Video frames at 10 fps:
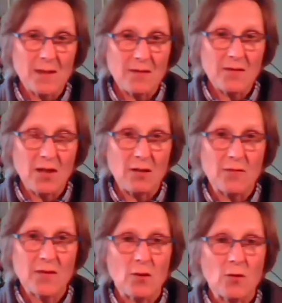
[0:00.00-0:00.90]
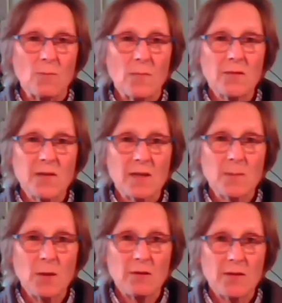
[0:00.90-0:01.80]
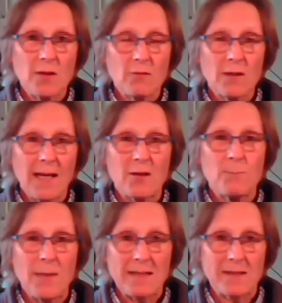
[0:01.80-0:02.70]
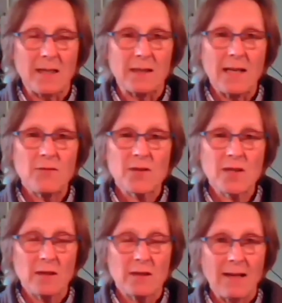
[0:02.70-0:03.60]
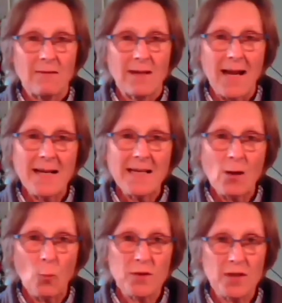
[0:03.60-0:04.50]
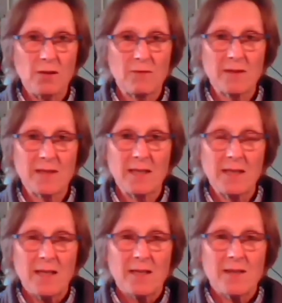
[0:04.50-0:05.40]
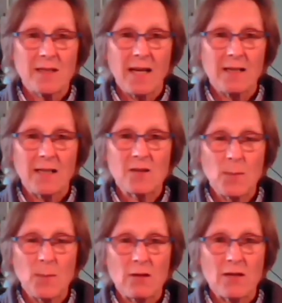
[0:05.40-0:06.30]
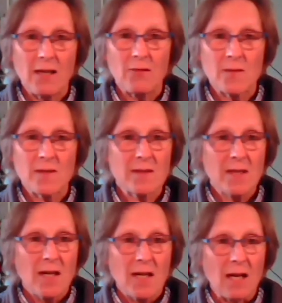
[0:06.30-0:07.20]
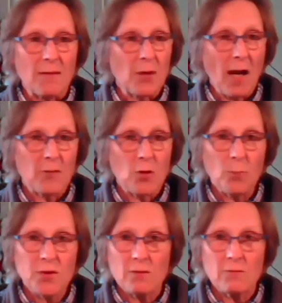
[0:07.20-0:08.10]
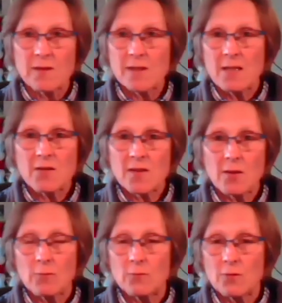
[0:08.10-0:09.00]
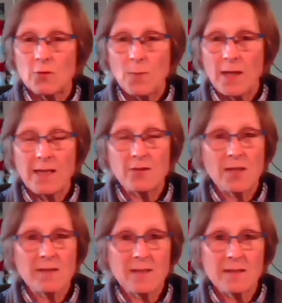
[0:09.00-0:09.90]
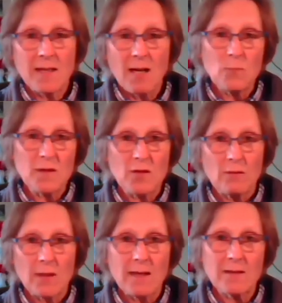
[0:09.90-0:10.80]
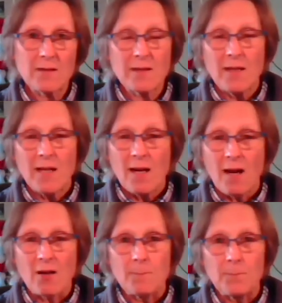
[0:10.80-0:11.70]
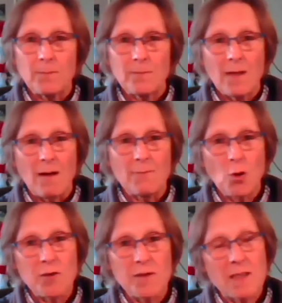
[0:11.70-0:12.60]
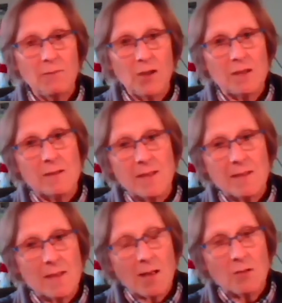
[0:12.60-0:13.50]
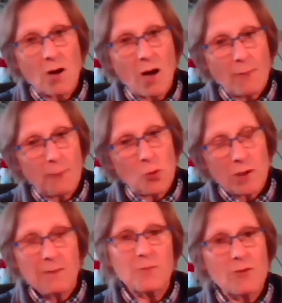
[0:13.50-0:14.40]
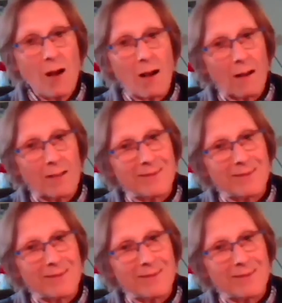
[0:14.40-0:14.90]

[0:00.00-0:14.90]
issues. So the most experience you can get, the better. Never turn down any opportunity to gain experience. If you have an opportunity to do your BHS exam, I've got a certificate that says I can drive a forklift truck.